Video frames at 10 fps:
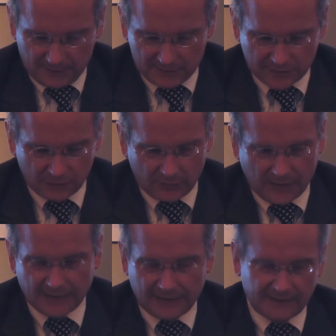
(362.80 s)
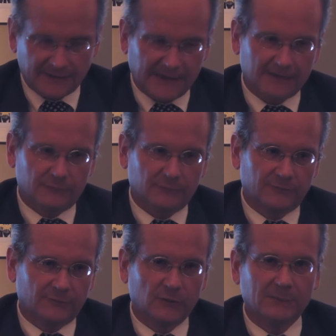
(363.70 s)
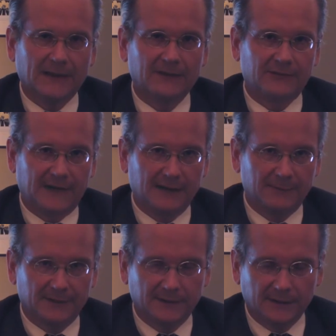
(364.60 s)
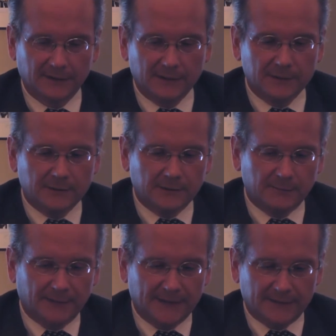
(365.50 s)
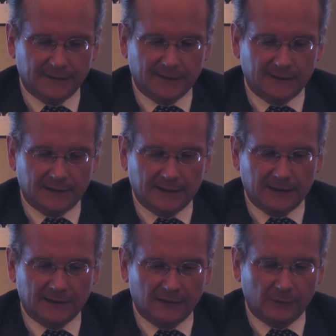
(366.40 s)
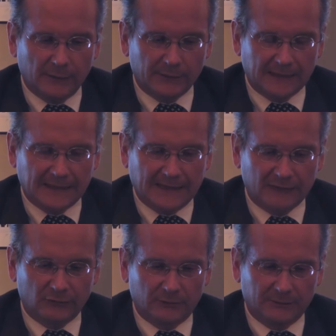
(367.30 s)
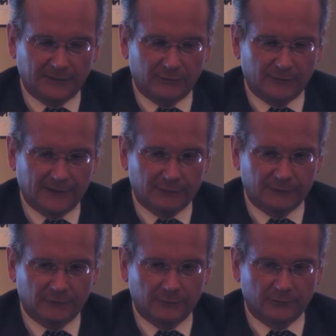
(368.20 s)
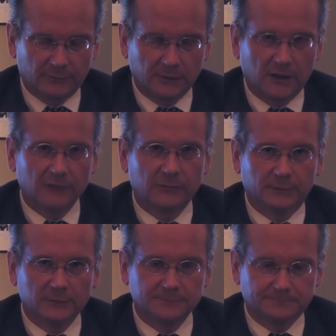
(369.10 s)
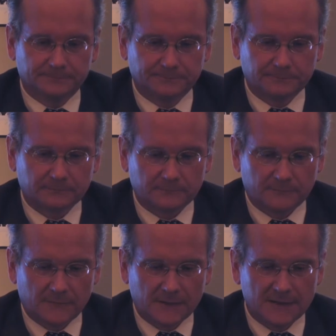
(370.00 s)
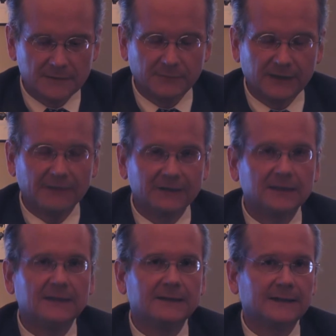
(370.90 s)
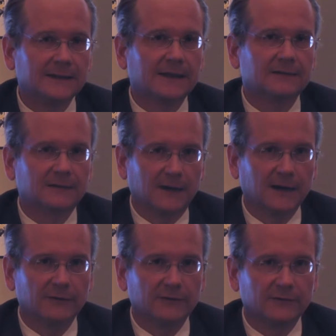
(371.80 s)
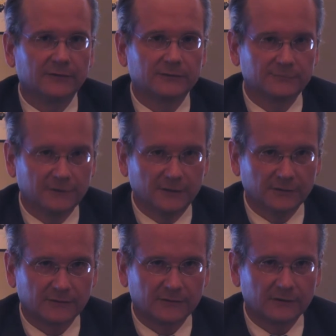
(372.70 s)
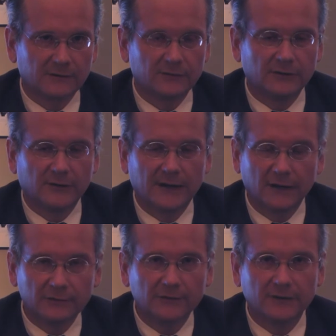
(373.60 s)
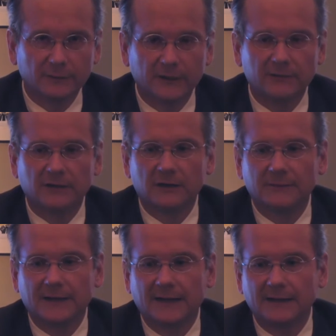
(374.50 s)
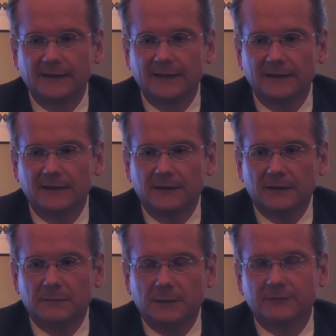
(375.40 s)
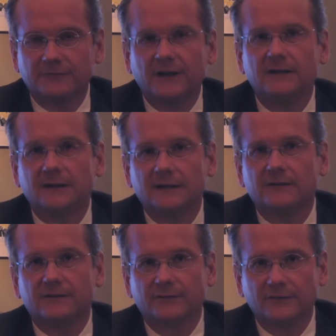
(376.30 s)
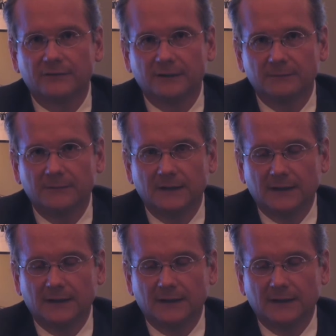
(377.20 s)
So I think that reform has to happen. But the only way we're going to get to a place where that reform is plausible is if we have a cleanly elected Congress first. So I also think we ought to talk about how to get public funding into the system